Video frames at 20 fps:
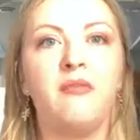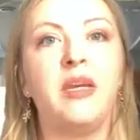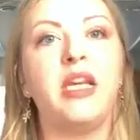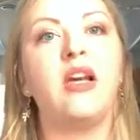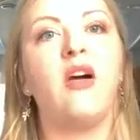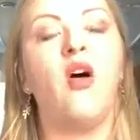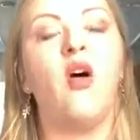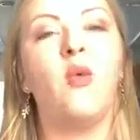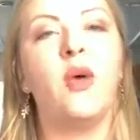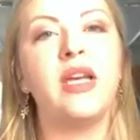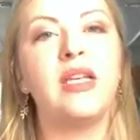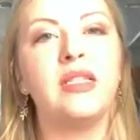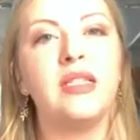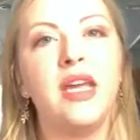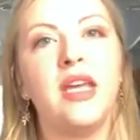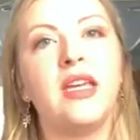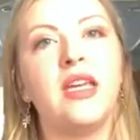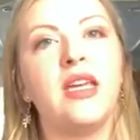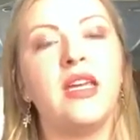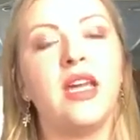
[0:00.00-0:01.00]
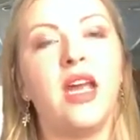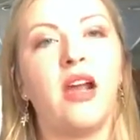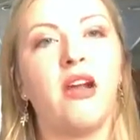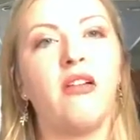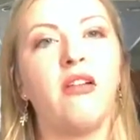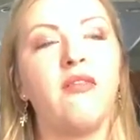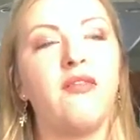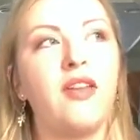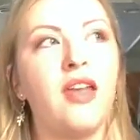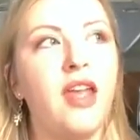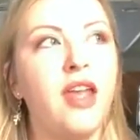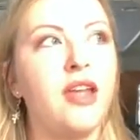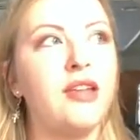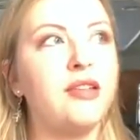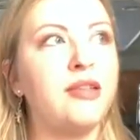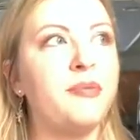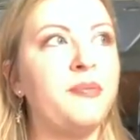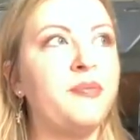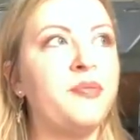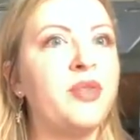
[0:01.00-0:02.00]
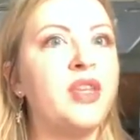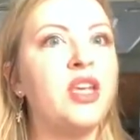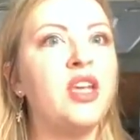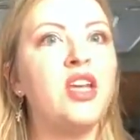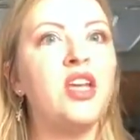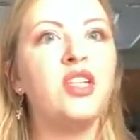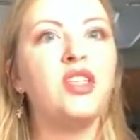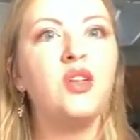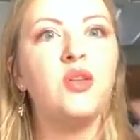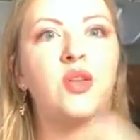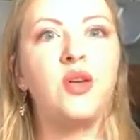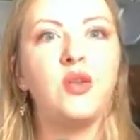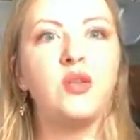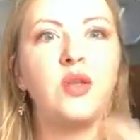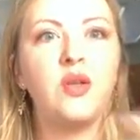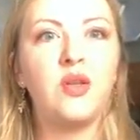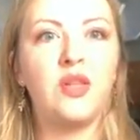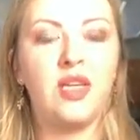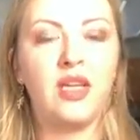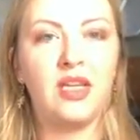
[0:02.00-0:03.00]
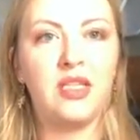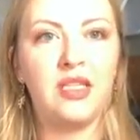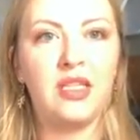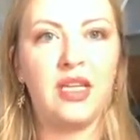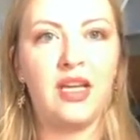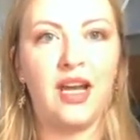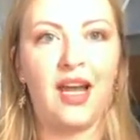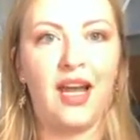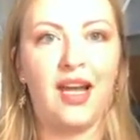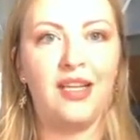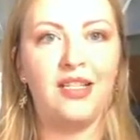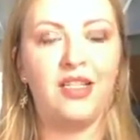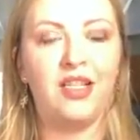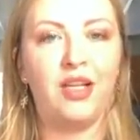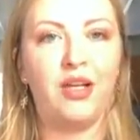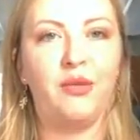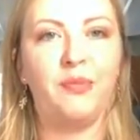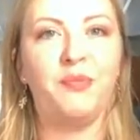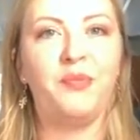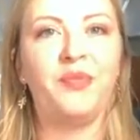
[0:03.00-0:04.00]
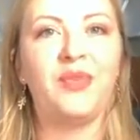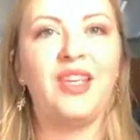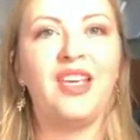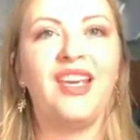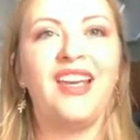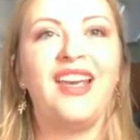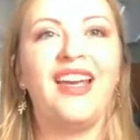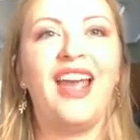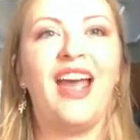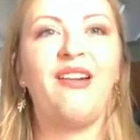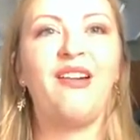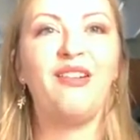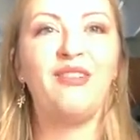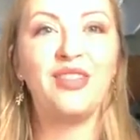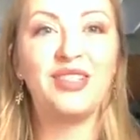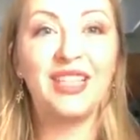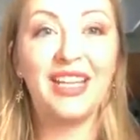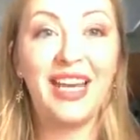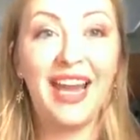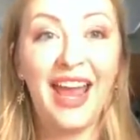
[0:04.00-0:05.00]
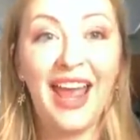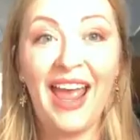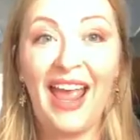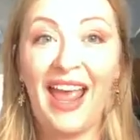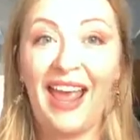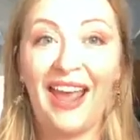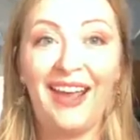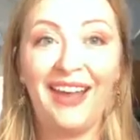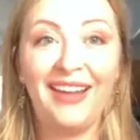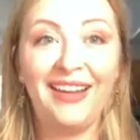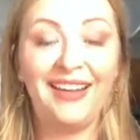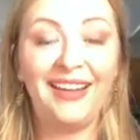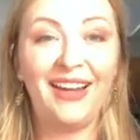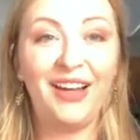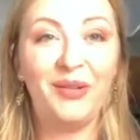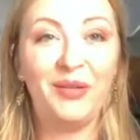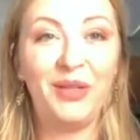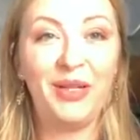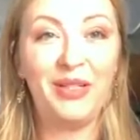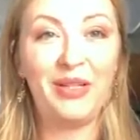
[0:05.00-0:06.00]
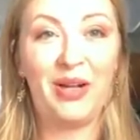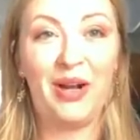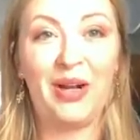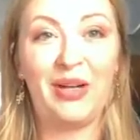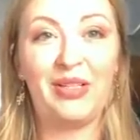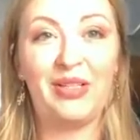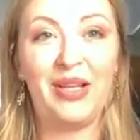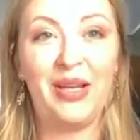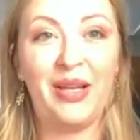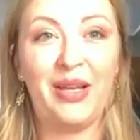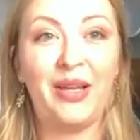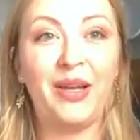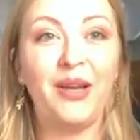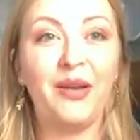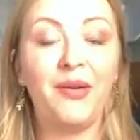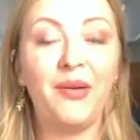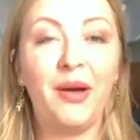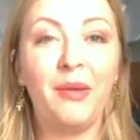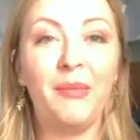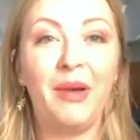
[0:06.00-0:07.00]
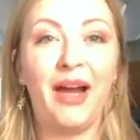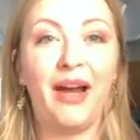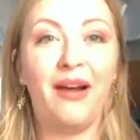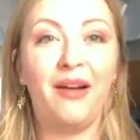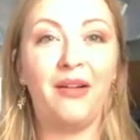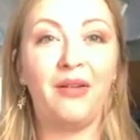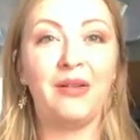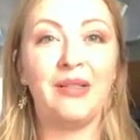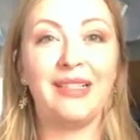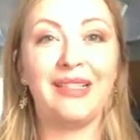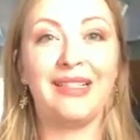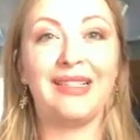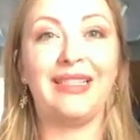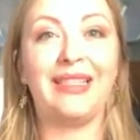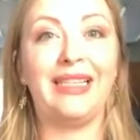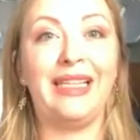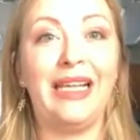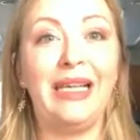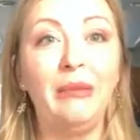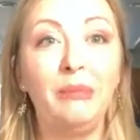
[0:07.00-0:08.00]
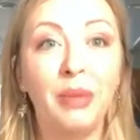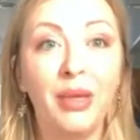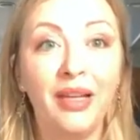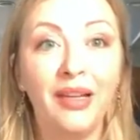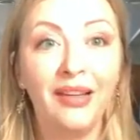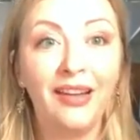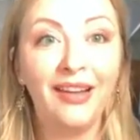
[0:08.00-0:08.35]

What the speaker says: of me always taking care of it. So those are things that I do. However, today I want to talk to you about sleep